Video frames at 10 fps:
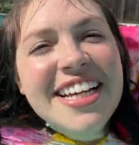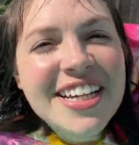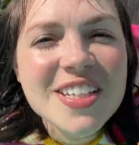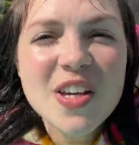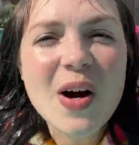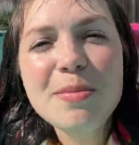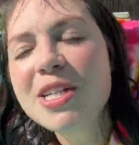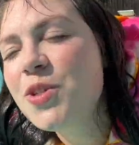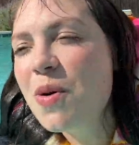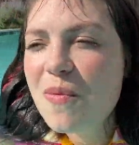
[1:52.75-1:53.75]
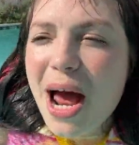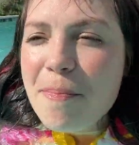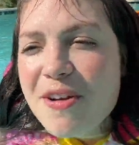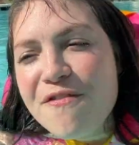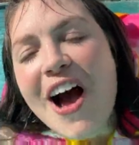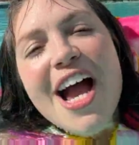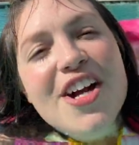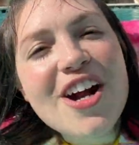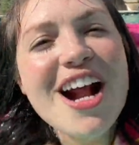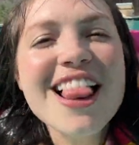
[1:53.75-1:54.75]
So I'm gonna do a rapid
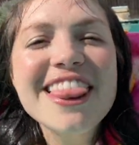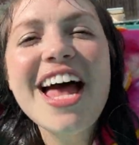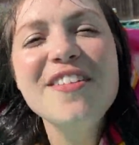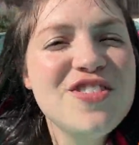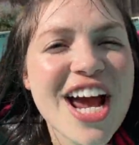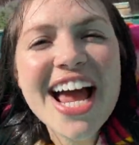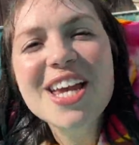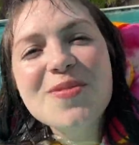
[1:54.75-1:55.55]
fire life jacket